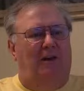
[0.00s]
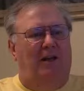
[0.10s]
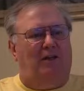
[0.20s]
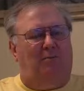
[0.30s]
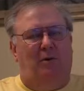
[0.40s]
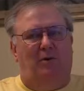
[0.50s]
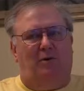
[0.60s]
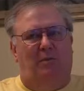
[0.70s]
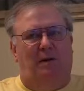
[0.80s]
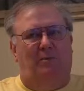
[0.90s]
spooks
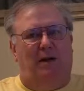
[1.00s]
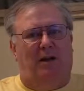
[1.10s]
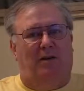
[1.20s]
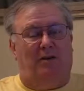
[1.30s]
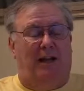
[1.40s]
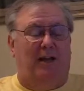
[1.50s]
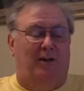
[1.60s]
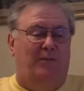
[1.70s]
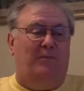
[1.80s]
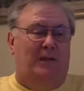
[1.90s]
me because I go,
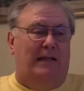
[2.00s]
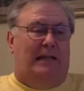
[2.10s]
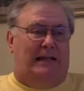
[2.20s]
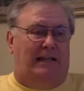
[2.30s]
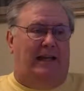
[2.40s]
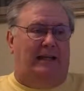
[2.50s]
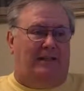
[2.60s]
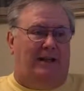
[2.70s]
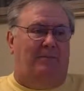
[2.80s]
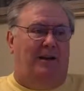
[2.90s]
yes,
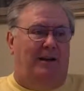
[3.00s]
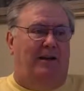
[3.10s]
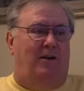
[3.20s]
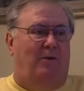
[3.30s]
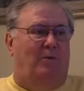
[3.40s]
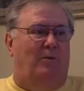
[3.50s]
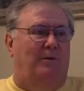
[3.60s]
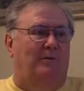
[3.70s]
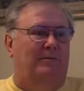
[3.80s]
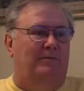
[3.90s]
I'm getting old,
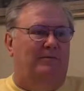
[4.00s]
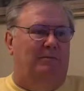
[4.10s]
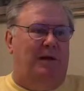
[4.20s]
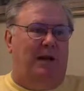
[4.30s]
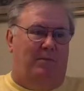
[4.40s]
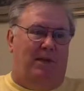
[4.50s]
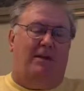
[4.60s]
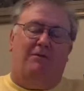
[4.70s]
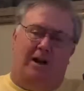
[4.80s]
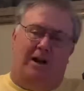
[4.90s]
but I'm
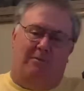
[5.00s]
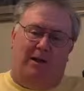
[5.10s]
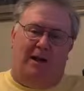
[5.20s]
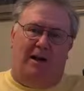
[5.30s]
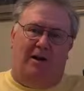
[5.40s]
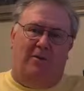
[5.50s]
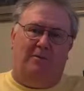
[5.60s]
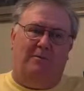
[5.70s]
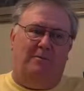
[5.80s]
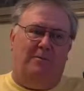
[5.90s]
thankful that I'm getting old.
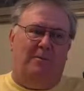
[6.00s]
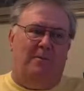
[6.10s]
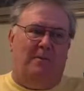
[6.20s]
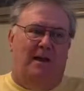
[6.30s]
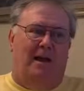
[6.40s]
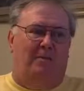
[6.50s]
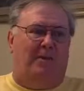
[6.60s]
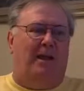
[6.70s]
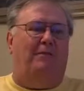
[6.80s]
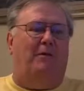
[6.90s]
I'm
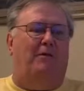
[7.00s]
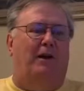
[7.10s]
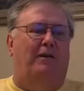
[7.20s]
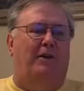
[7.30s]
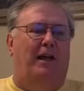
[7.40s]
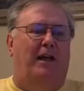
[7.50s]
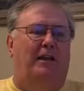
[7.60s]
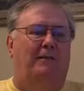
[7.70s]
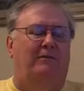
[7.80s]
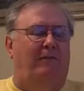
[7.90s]
thankful for every day.
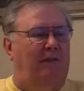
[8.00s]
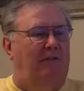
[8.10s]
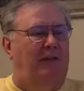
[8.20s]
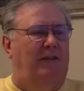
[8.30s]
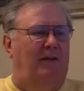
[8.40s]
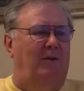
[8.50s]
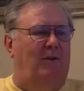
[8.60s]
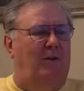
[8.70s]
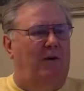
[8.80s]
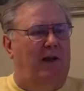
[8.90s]
52,
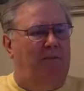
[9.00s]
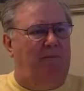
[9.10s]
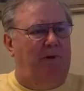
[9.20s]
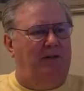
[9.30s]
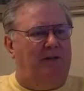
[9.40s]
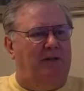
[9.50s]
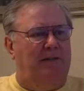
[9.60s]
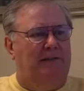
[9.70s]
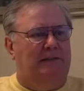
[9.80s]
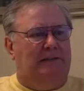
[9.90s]
Lord have mercy.
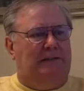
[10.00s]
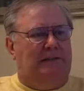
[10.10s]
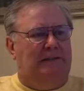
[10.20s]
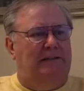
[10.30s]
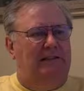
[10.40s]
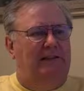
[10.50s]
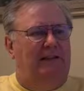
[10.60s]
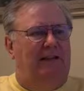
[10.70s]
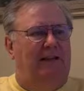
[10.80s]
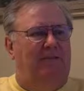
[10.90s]

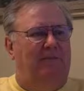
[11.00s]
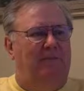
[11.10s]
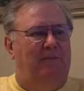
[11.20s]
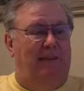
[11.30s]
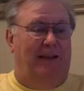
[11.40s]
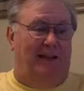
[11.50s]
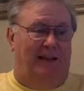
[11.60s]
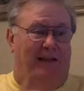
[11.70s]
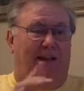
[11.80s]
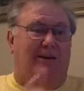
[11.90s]
Yeah.
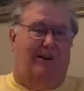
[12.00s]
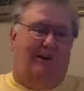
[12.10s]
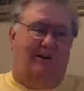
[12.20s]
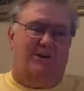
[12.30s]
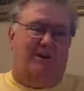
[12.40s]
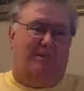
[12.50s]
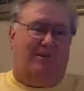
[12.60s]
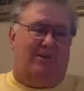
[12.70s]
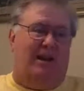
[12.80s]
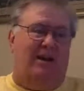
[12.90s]
Here's something
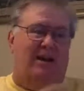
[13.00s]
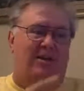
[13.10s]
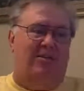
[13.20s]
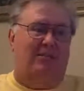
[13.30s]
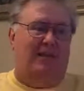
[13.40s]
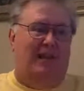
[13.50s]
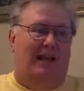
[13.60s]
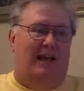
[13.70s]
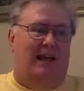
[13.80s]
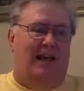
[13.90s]
scary.
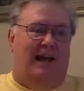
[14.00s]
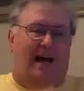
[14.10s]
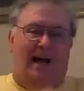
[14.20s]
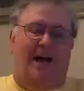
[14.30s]
I have